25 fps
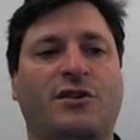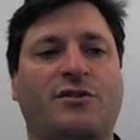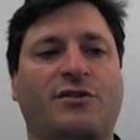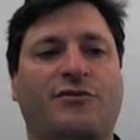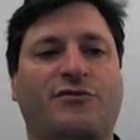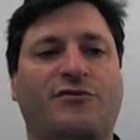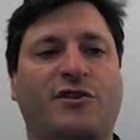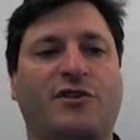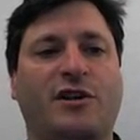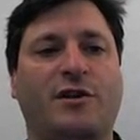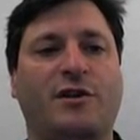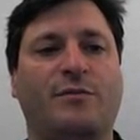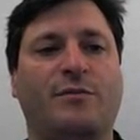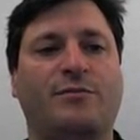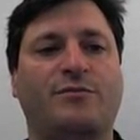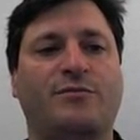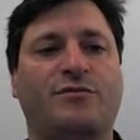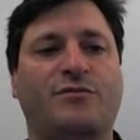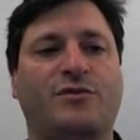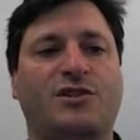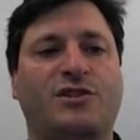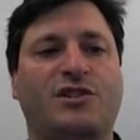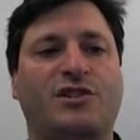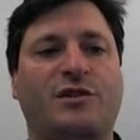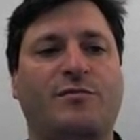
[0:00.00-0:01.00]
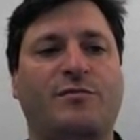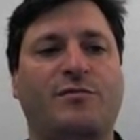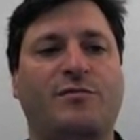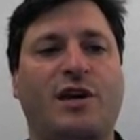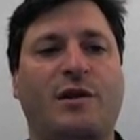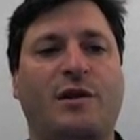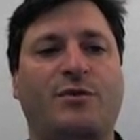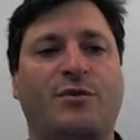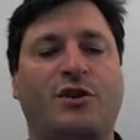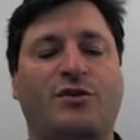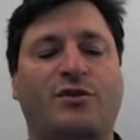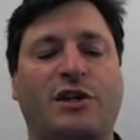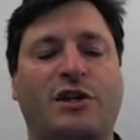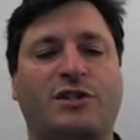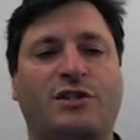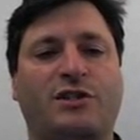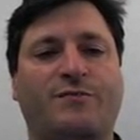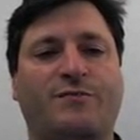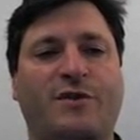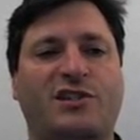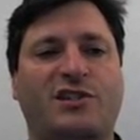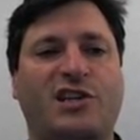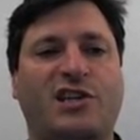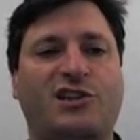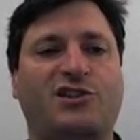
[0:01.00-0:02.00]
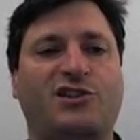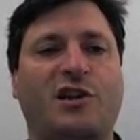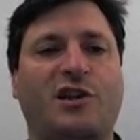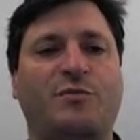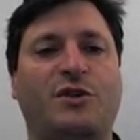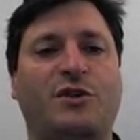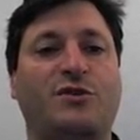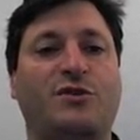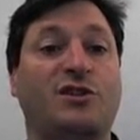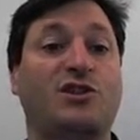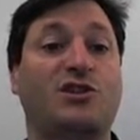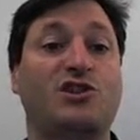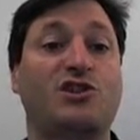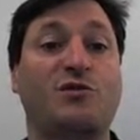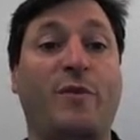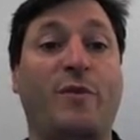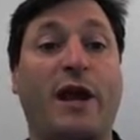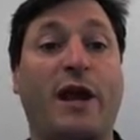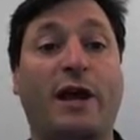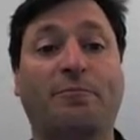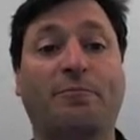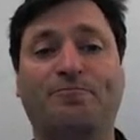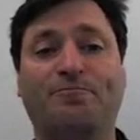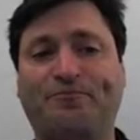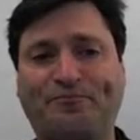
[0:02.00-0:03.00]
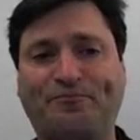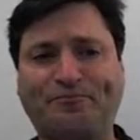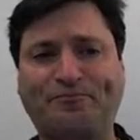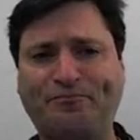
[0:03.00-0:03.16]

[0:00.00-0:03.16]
from some IP address. That's actually an IP address in Japan.